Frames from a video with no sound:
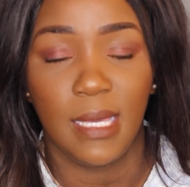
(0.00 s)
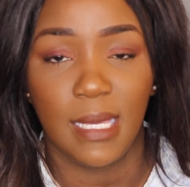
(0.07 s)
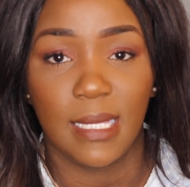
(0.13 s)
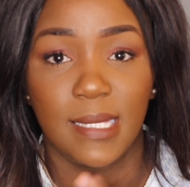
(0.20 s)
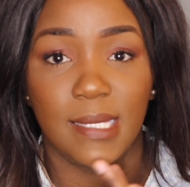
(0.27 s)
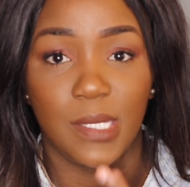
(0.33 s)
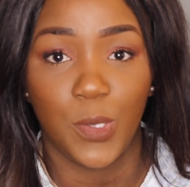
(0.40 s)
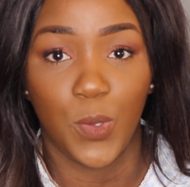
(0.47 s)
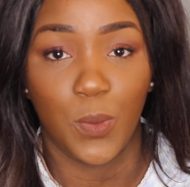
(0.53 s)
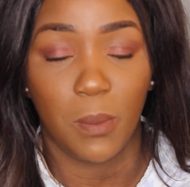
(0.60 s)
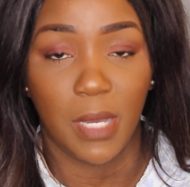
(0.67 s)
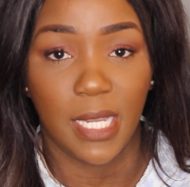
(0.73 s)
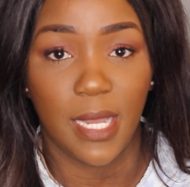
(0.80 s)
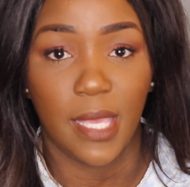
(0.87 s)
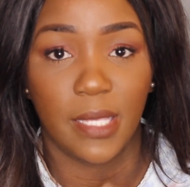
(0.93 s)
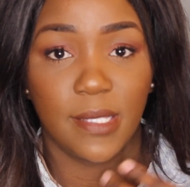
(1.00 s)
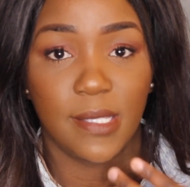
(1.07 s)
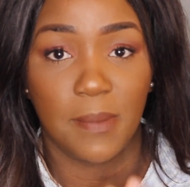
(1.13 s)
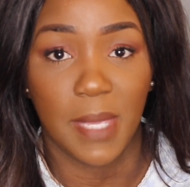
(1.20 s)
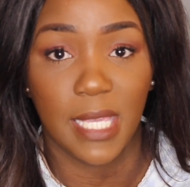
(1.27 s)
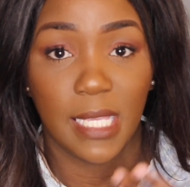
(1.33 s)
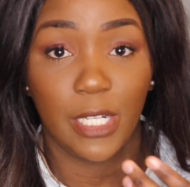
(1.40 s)
into my neck
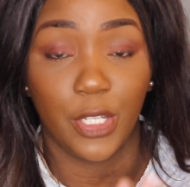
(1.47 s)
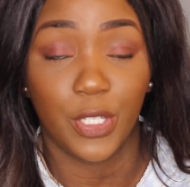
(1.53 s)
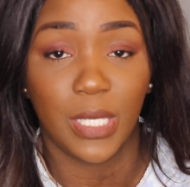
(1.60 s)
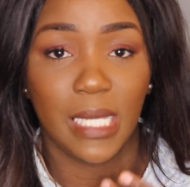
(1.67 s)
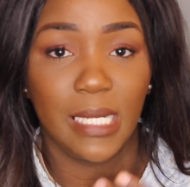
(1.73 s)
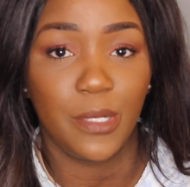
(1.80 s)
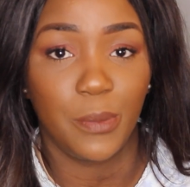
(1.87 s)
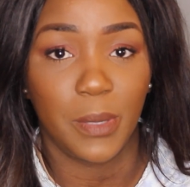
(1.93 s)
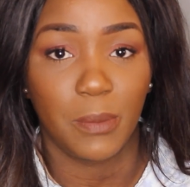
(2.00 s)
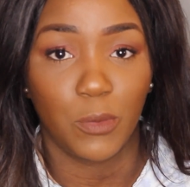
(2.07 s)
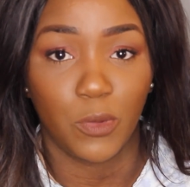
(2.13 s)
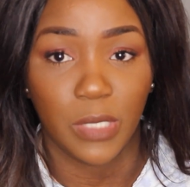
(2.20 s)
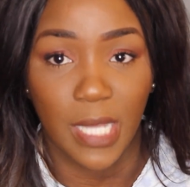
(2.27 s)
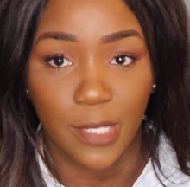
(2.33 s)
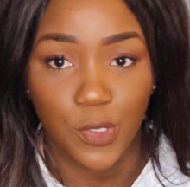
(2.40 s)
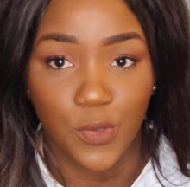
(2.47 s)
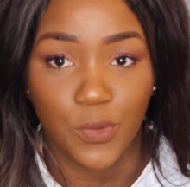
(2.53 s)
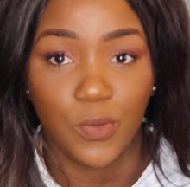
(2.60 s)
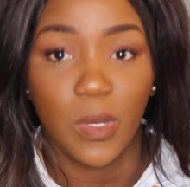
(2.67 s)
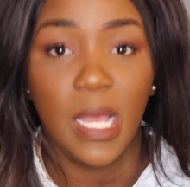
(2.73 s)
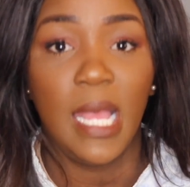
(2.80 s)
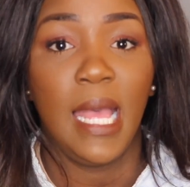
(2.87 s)
to make it look a little bit more
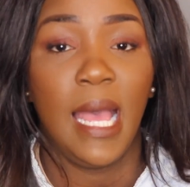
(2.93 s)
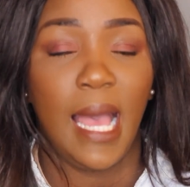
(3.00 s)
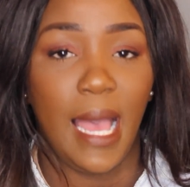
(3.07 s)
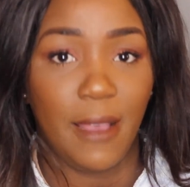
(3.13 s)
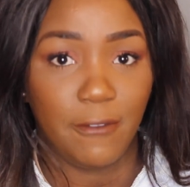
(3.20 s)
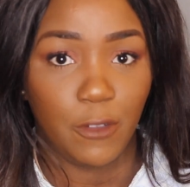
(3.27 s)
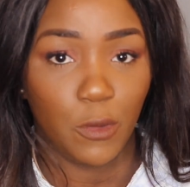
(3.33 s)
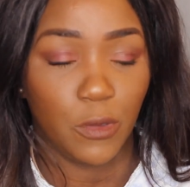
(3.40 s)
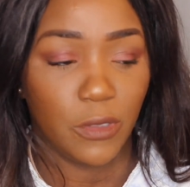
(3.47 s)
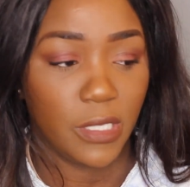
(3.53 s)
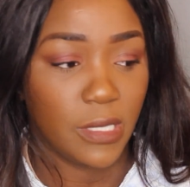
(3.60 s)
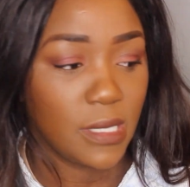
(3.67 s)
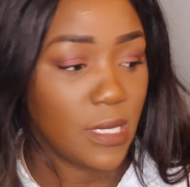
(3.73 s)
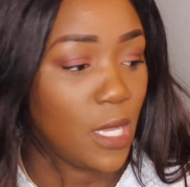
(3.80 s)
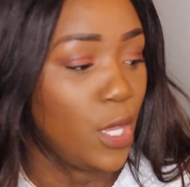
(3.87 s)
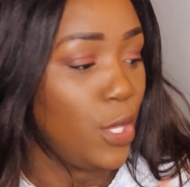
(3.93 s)
natural and flawless.